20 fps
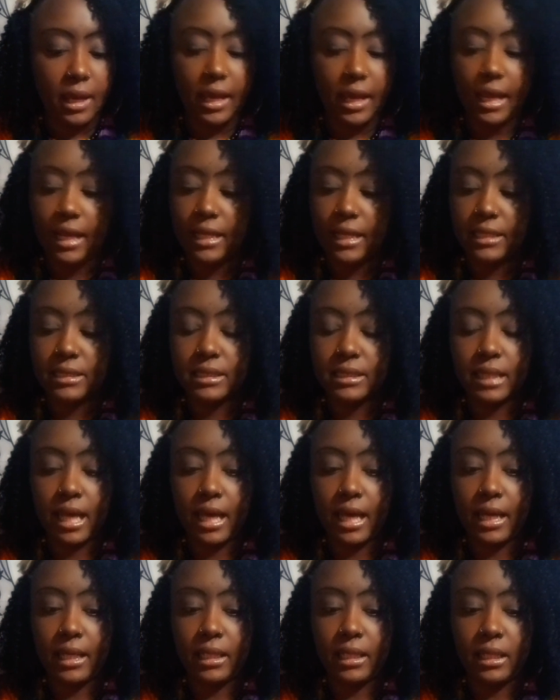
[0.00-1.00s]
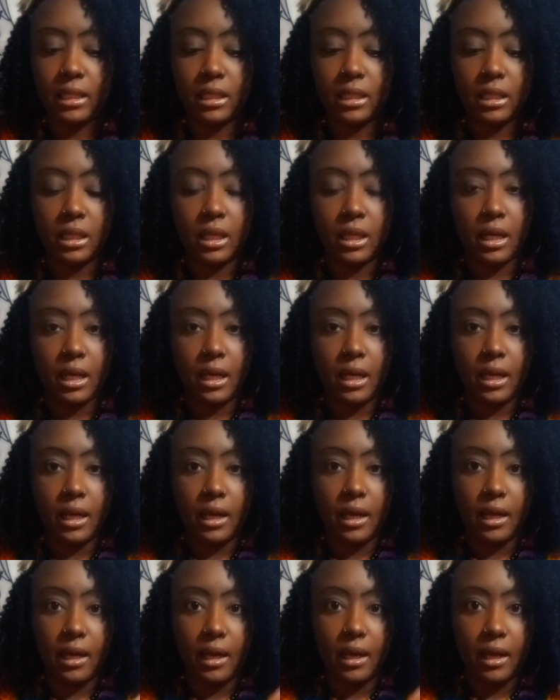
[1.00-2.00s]
and it's like
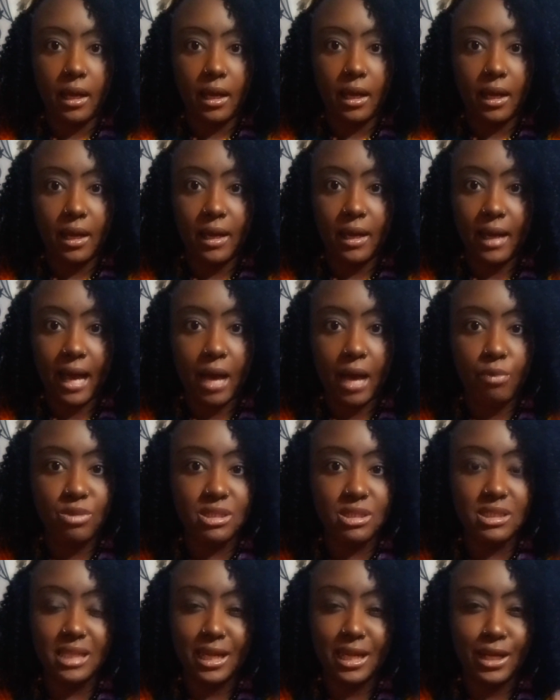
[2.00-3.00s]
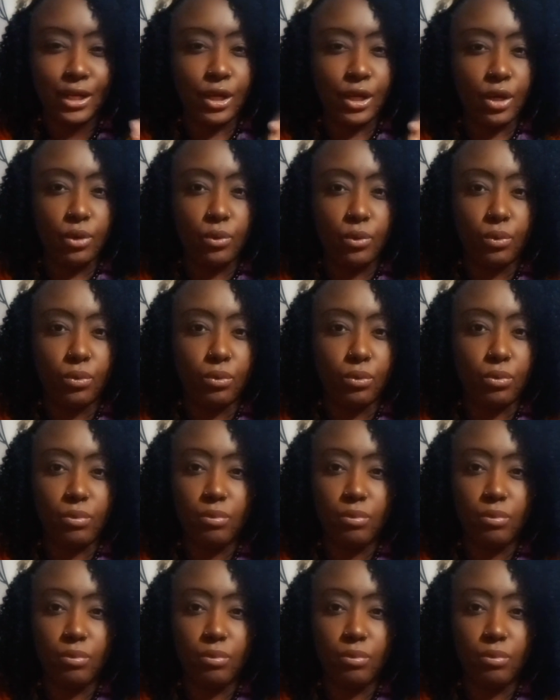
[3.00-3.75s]
God would say, no,